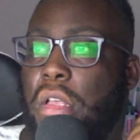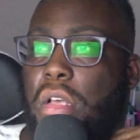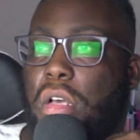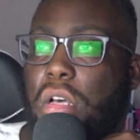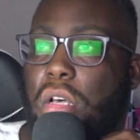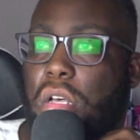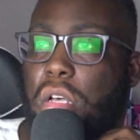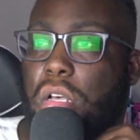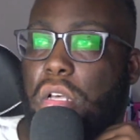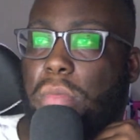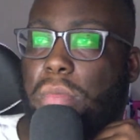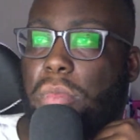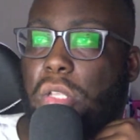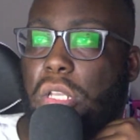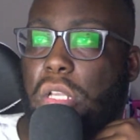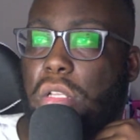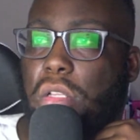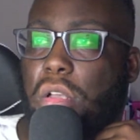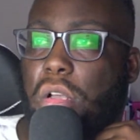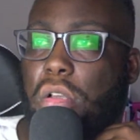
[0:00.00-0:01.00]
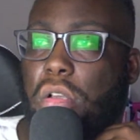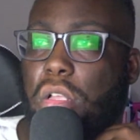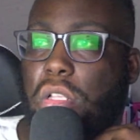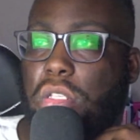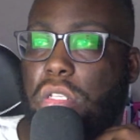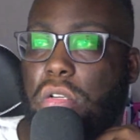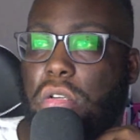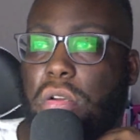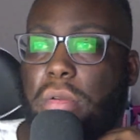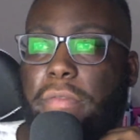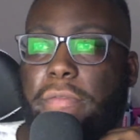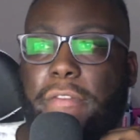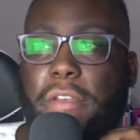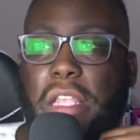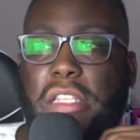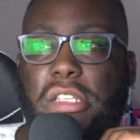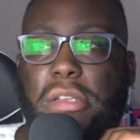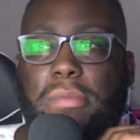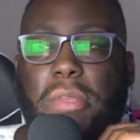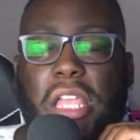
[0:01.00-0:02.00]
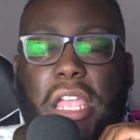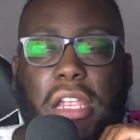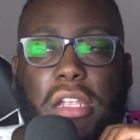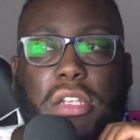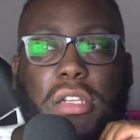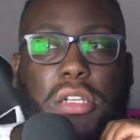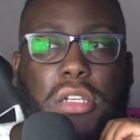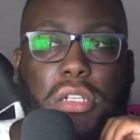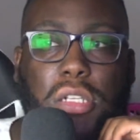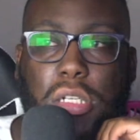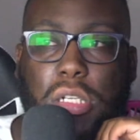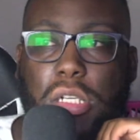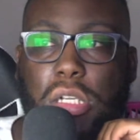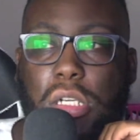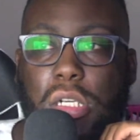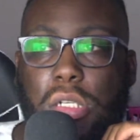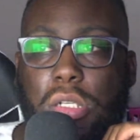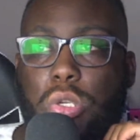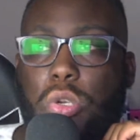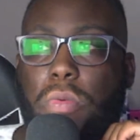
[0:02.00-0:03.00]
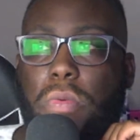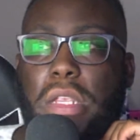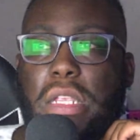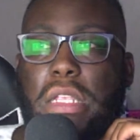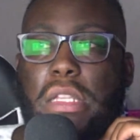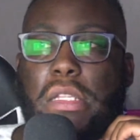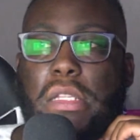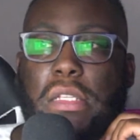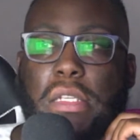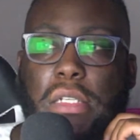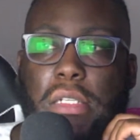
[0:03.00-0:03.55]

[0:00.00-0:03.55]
The colors are Phantom Black, Green,